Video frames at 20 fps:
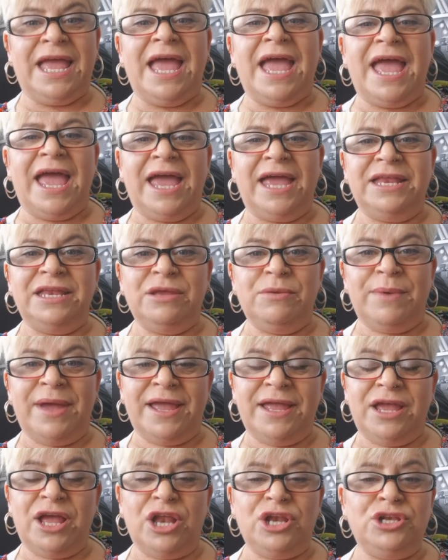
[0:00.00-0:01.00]

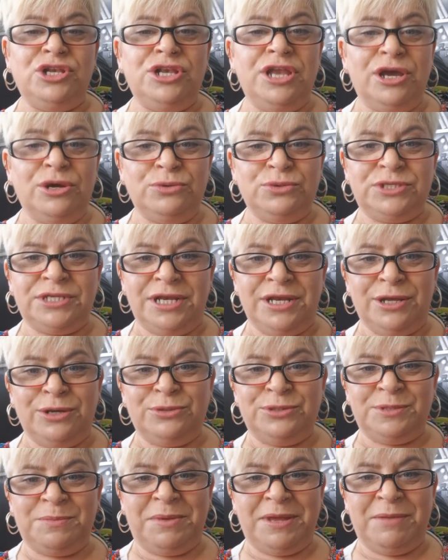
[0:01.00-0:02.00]
Anyway, loads and
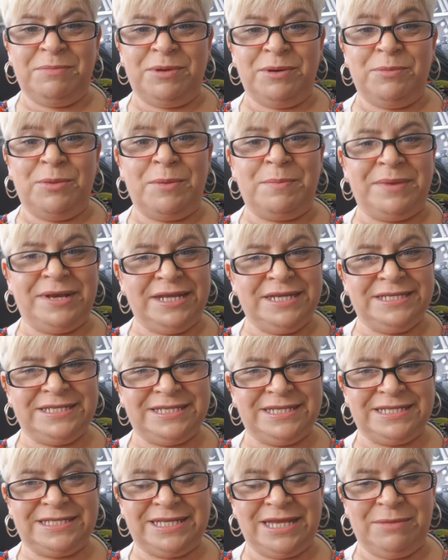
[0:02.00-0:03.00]
loads of people were pleased
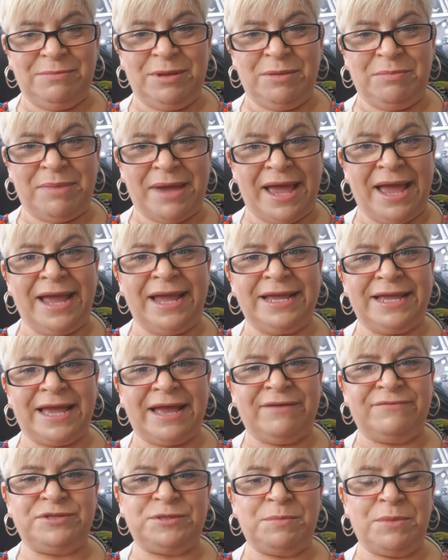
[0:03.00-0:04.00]
to see me back
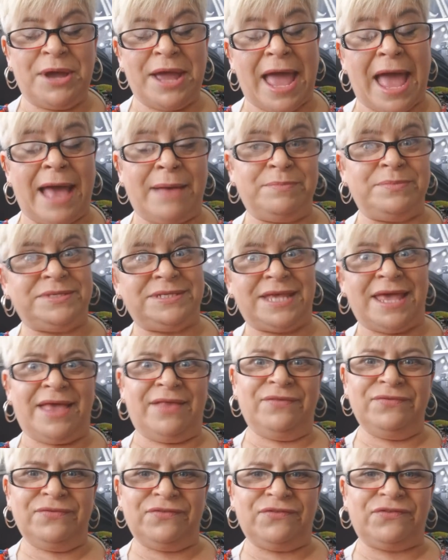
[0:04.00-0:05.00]
after my
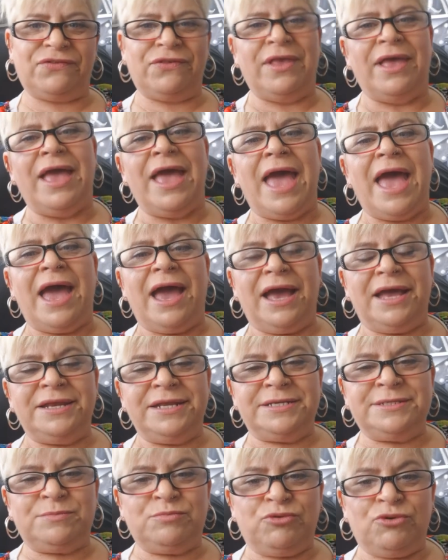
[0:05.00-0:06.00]
absence. And
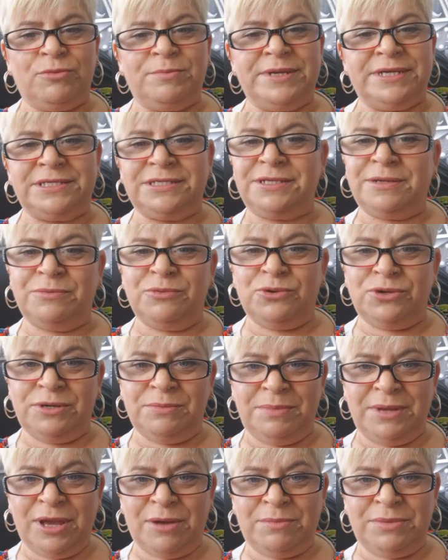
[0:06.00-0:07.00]
as promised, I'm going to
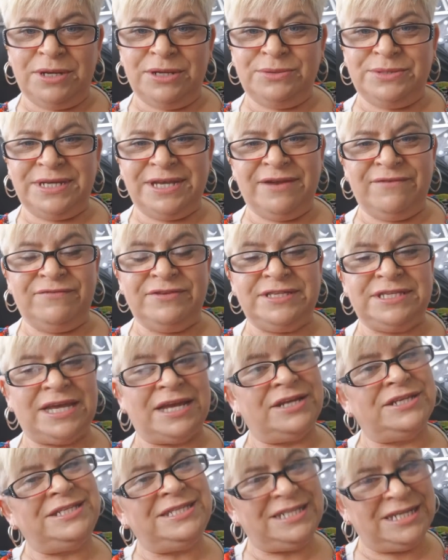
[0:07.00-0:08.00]
be uploading every day. I
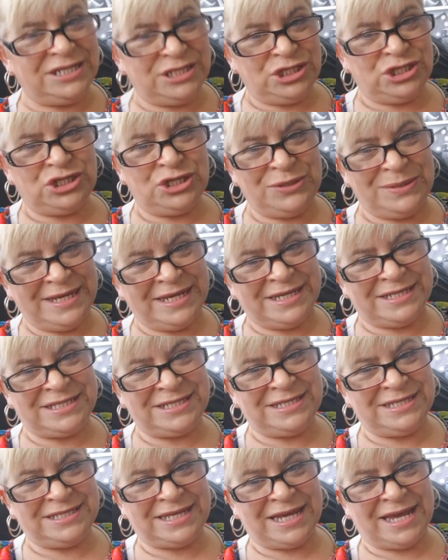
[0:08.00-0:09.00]
didn't do
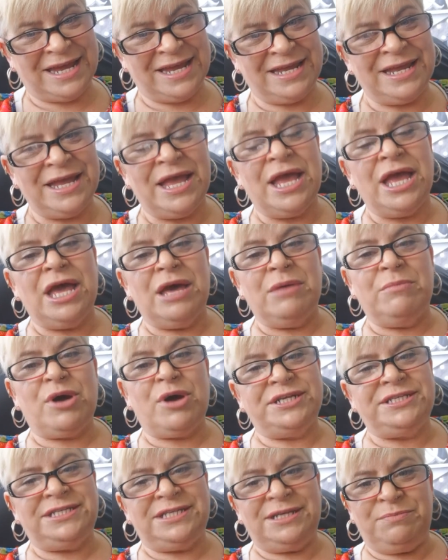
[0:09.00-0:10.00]
yesterday, but I
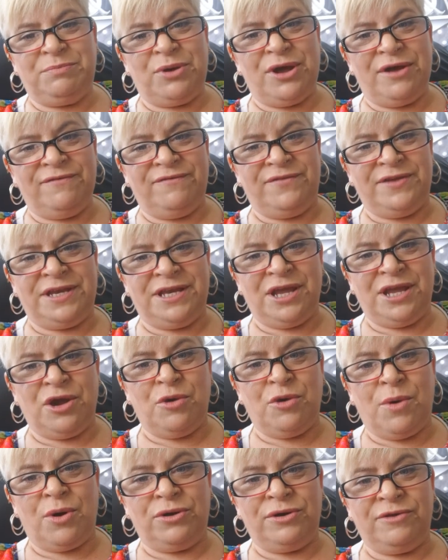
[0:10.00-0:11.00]
did put a video
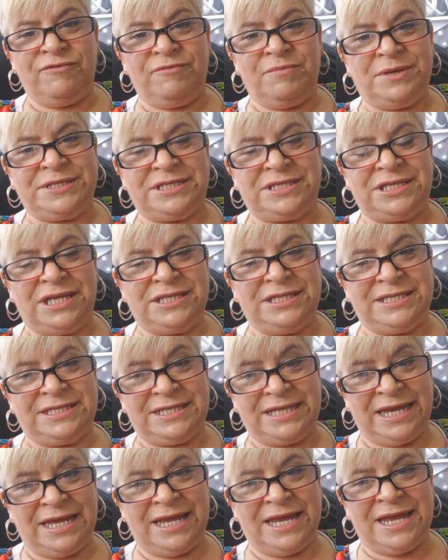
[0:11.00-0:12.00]
on of my son
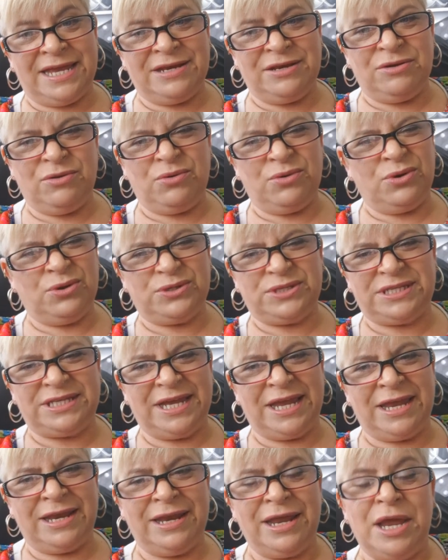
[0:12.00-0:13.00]
singing, or not
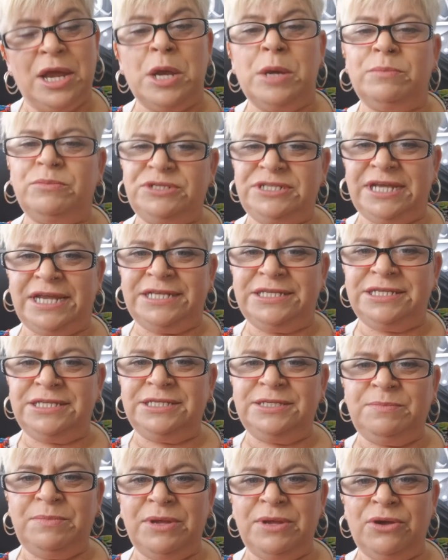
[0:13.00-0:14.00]
singing, pretending
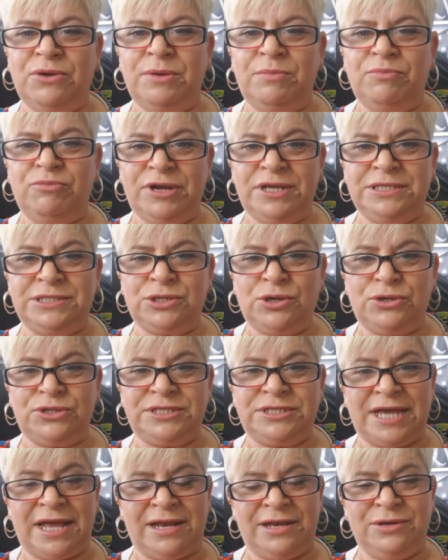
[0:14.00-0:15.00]
to be on a Britain's Got
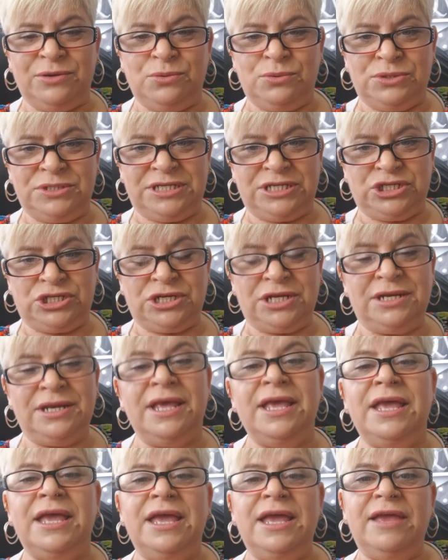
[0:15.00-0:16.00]
Talent audition.
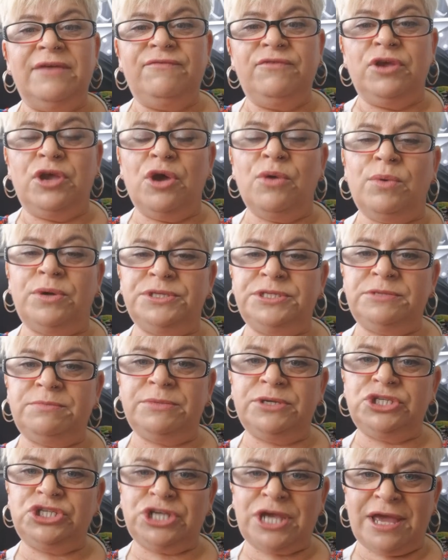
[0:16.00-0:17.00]
If you go onto my
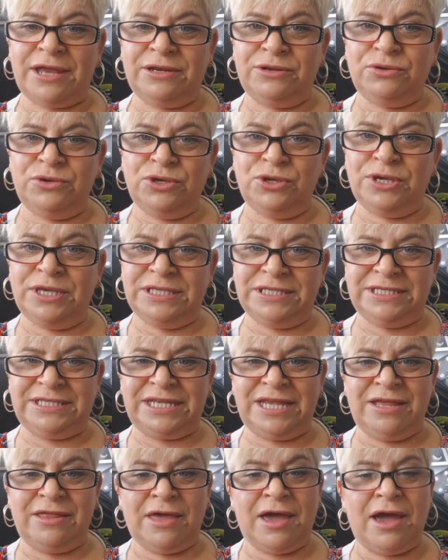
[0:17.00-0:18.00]
channel, you can
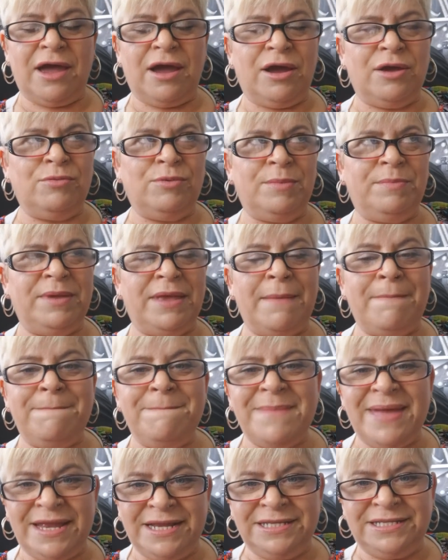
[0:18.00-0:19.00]
see that. It would be
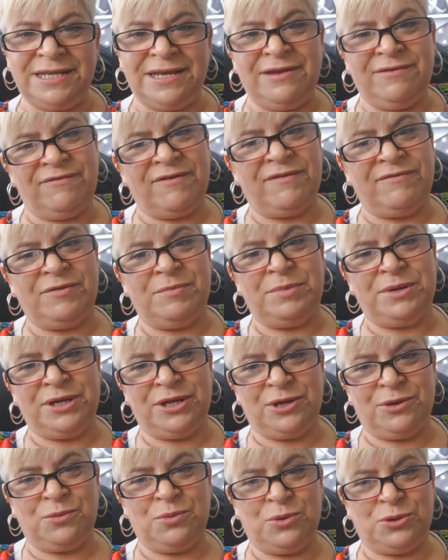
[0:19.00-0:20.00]
amazing if everybody
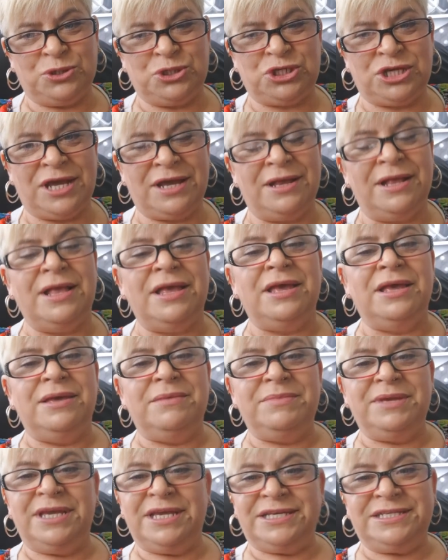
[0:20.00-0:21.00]
could watch it,
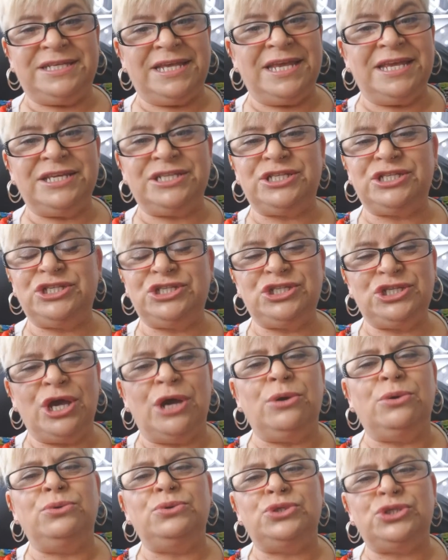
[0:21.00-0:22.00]
because he is
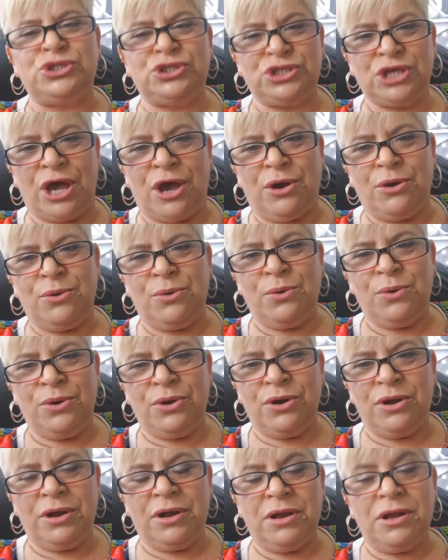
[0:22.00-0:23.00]
so, so
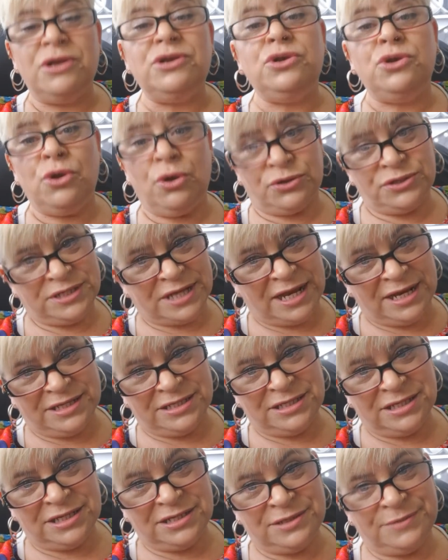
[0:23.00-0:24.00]
not
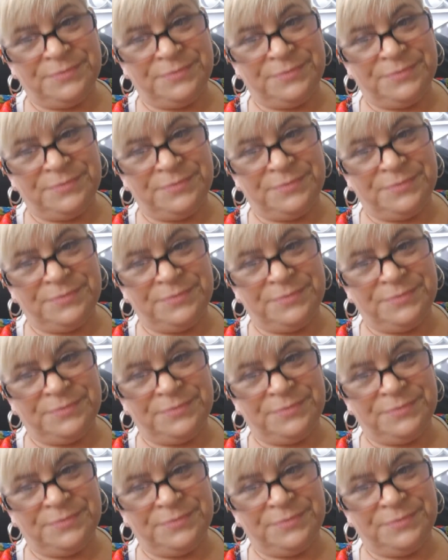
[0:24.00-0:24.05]
talented.